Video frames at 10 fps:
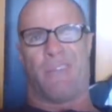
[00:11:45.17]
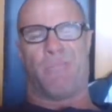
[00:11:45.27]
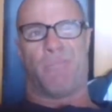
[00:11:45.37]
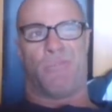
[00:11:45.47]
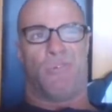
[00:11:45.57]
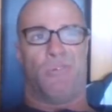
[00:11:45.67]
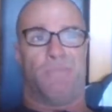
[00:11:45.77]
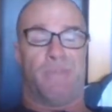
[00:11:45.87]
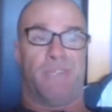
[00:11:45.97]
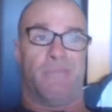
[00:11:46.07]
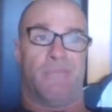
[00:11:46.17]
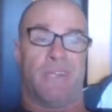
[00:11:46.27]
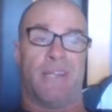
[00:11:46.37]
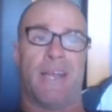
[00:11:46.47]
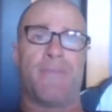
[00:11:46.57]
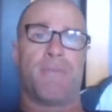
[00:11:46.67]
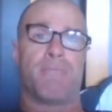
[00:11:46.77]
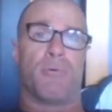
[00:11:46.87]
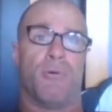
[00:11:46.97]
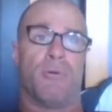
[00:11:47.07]
Nathan Broad, but
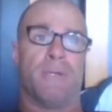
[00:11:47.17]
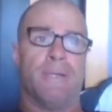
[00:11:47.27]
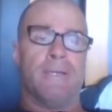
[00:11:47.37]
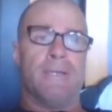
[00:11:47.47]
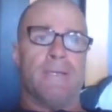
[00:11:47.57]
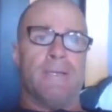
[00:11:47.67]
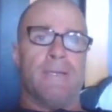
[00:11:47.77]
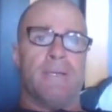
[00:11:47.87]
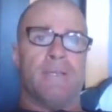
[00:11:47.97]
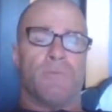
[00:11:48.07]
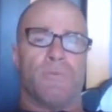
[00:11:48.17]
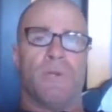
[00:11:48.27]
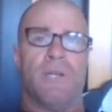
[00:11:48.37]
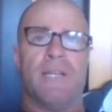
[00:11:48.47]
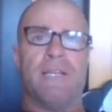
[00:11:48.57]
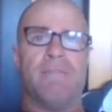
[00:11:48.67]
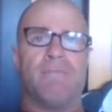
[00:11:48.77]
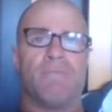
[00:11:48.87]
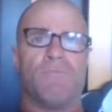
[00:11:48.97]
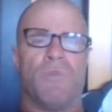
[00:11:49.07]
Nathan Broad is a really
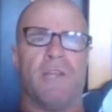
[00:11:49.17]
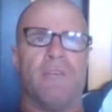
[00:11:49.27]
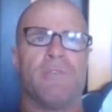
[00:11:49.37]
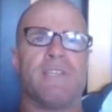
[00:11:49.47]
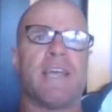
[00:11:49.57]
good